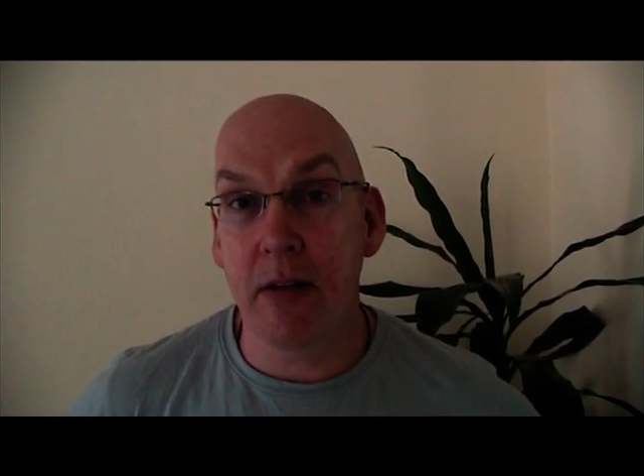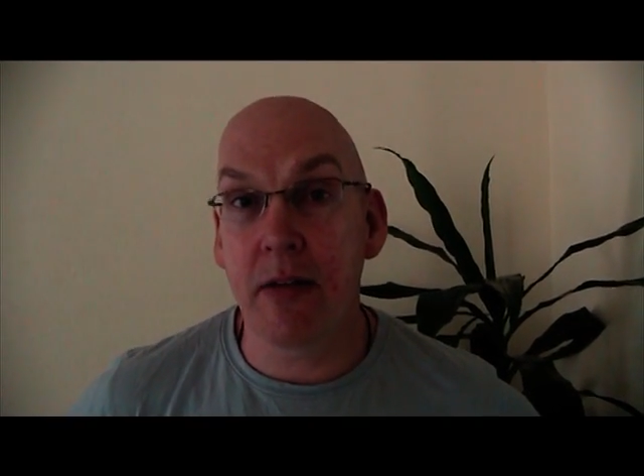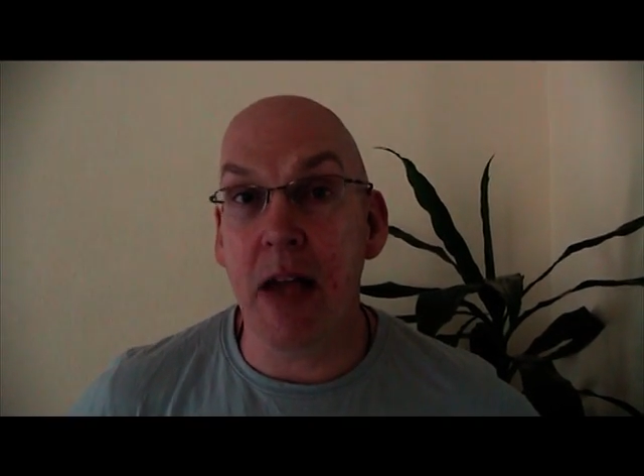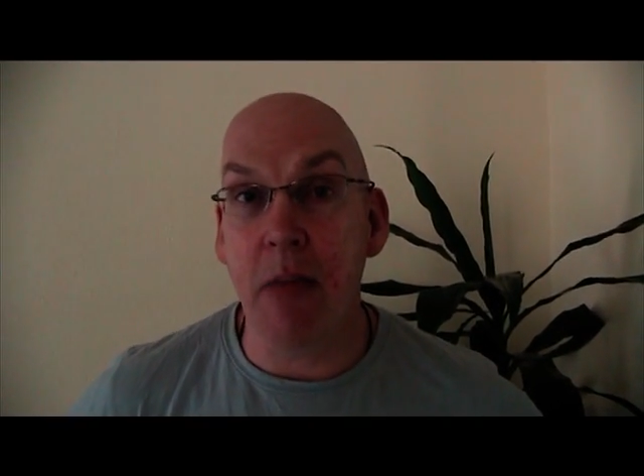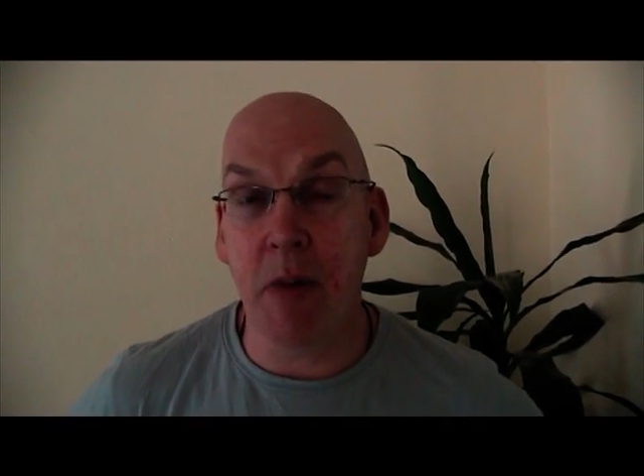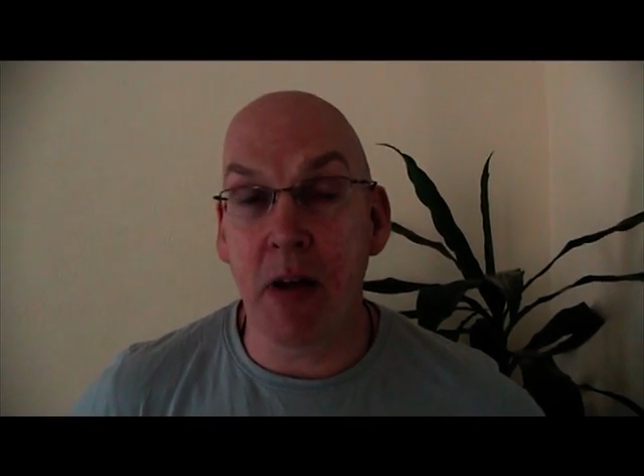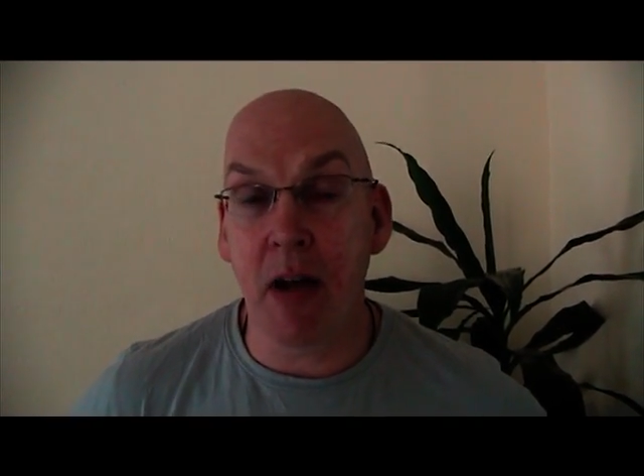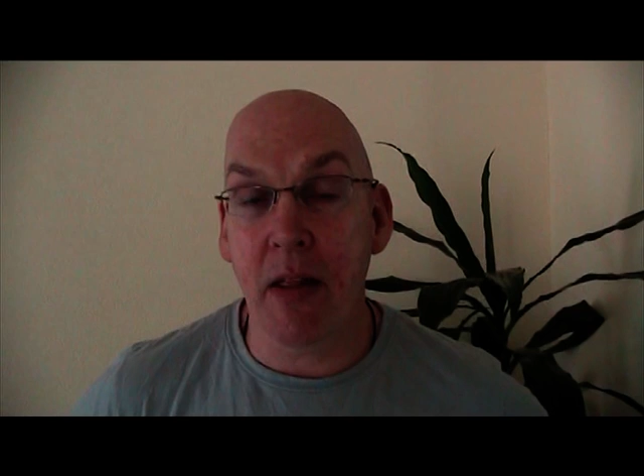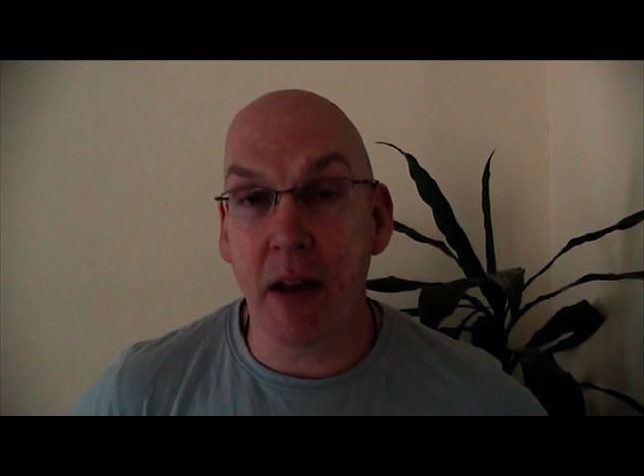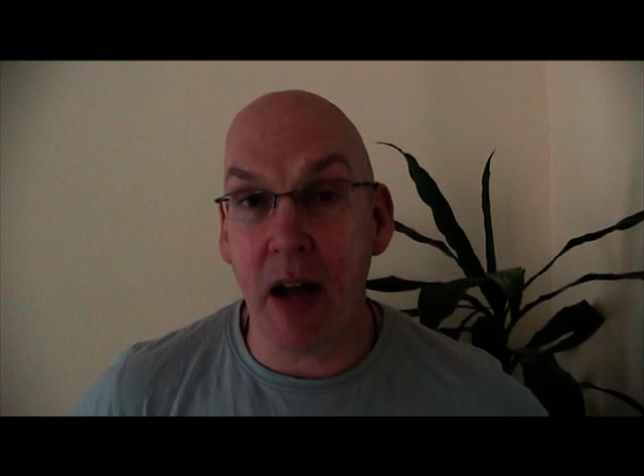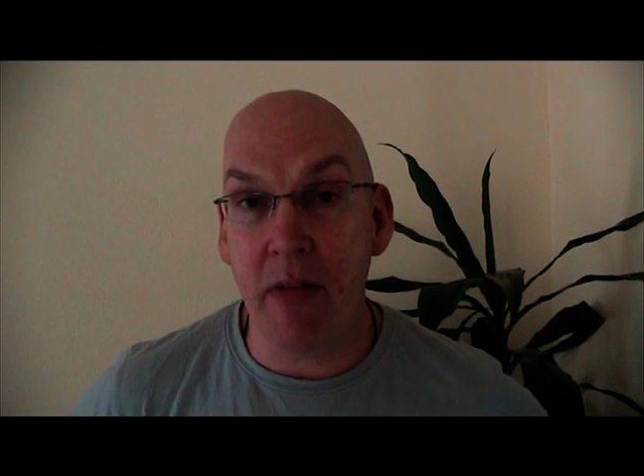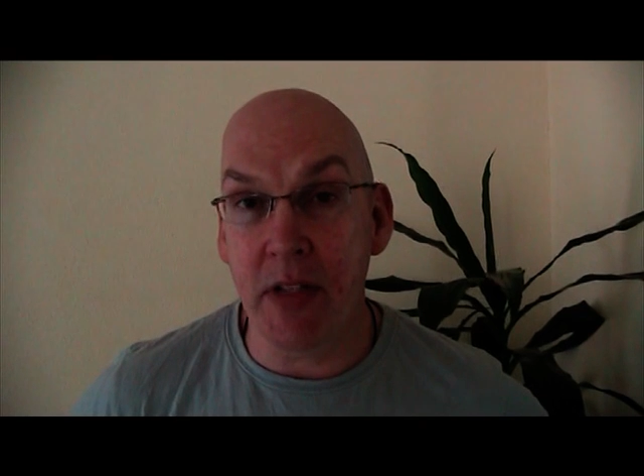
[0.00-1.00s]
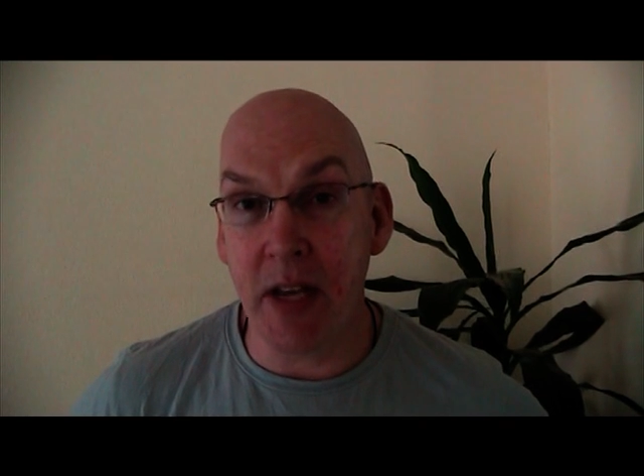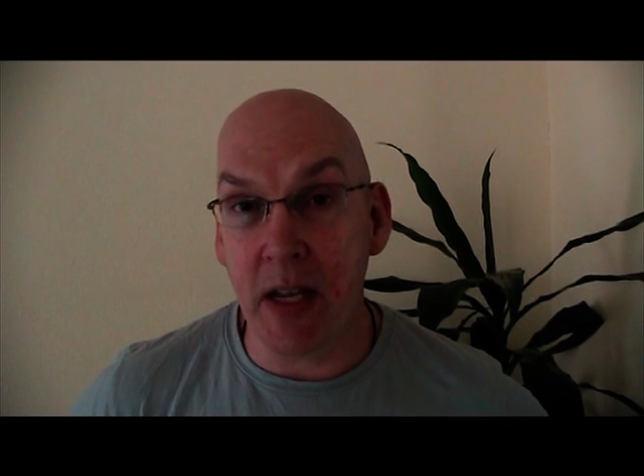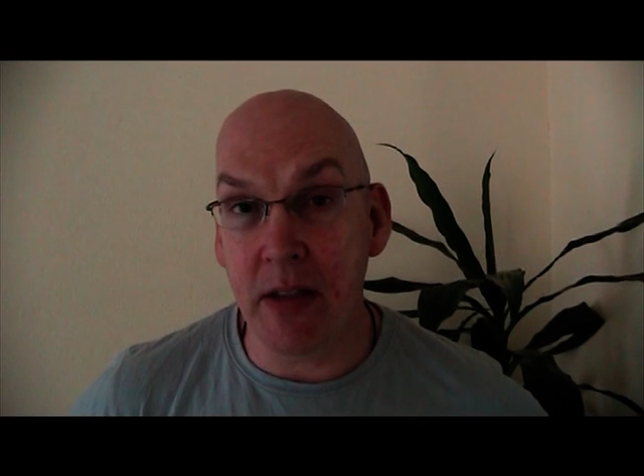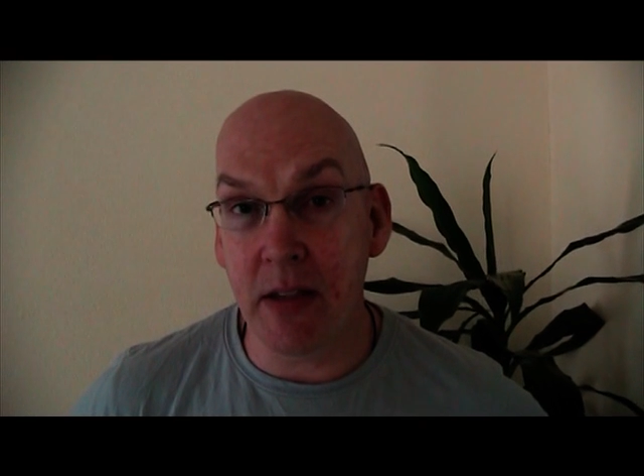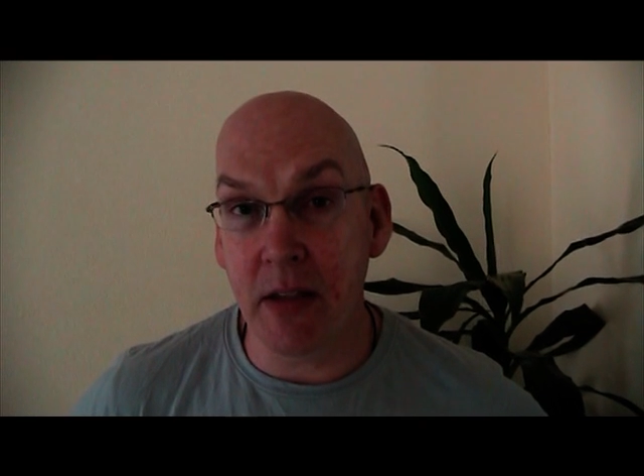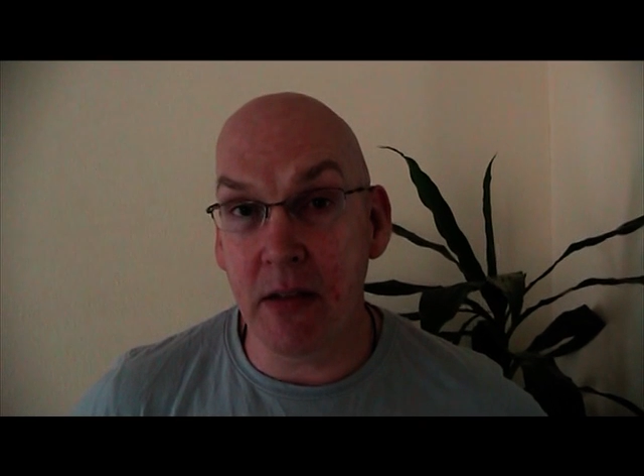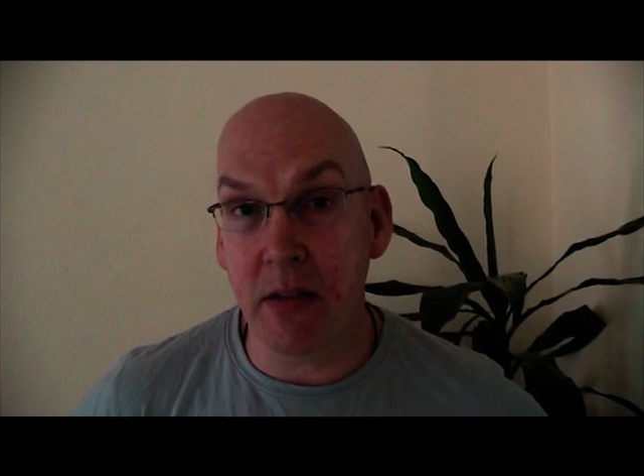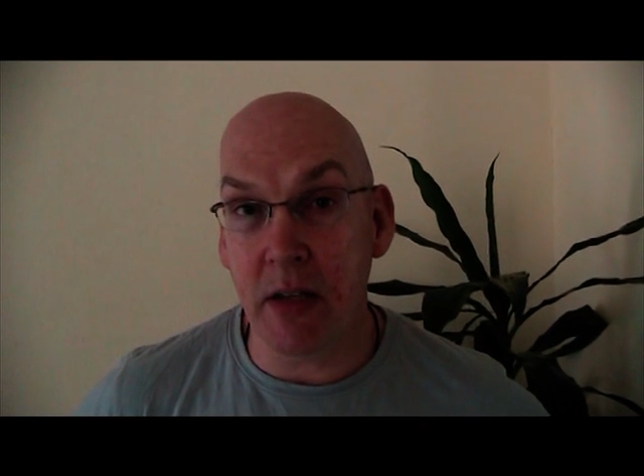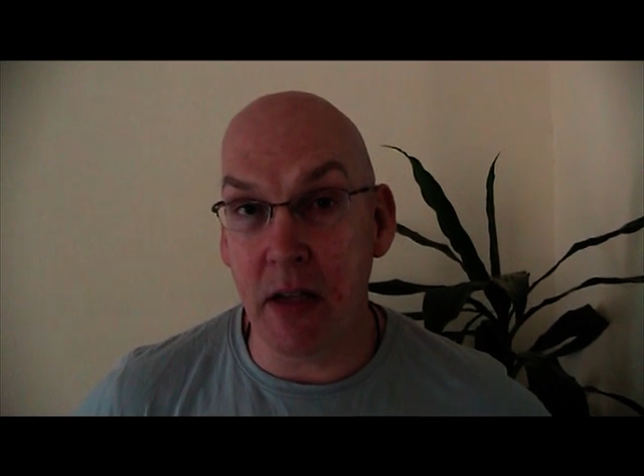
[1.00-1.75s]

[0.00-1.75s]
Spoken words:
seminar that I've attended